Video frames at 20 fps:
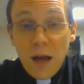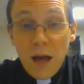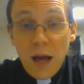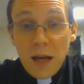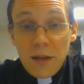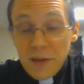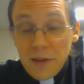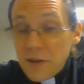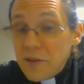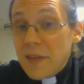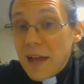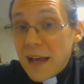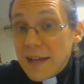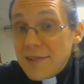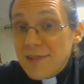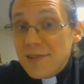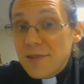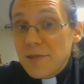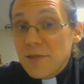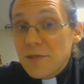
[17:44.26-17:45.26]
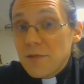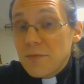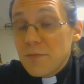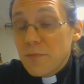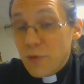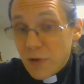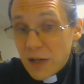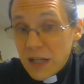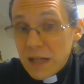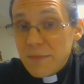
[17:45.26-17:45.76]
I think that's
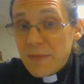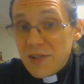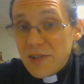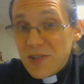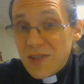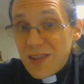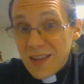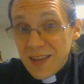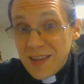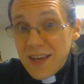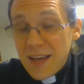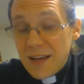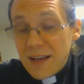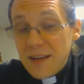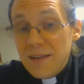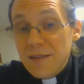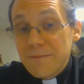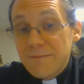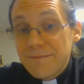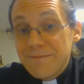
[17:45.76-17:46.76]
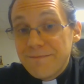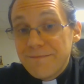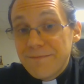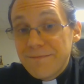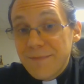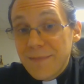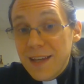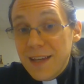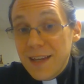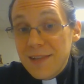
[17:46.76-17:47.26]
pretty much the thing,
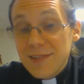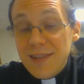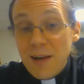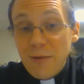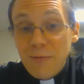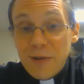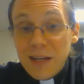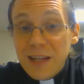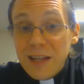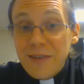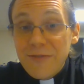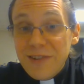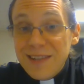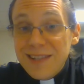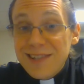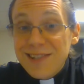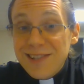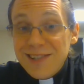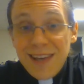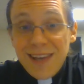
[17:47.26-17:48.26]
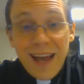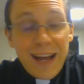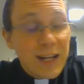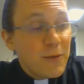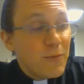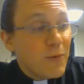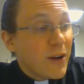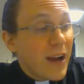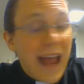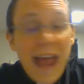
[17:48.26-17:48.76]
is that we live in a society
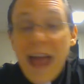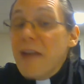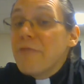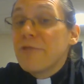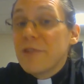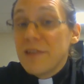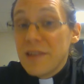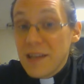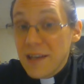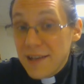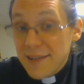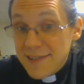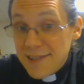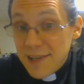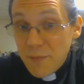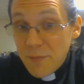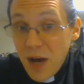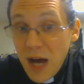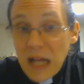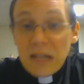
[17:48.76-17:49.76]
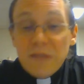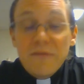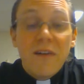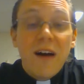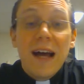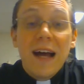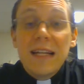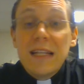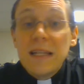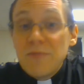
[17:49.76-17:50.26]
where everything gets
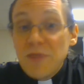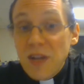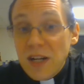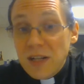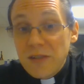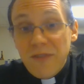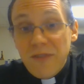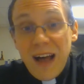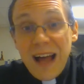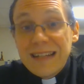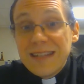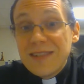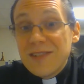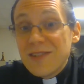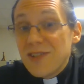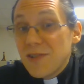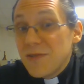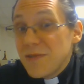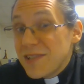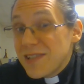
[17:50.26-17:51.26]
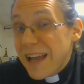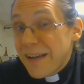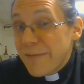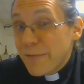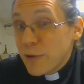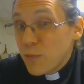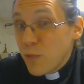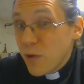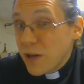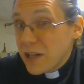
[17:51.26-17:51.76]
commodified and objectified, and so does
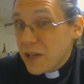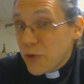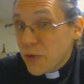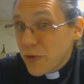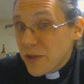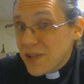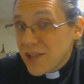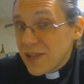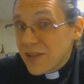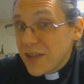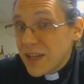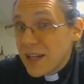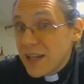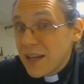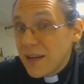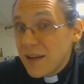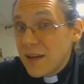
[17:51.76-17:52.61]
everyone increasingly.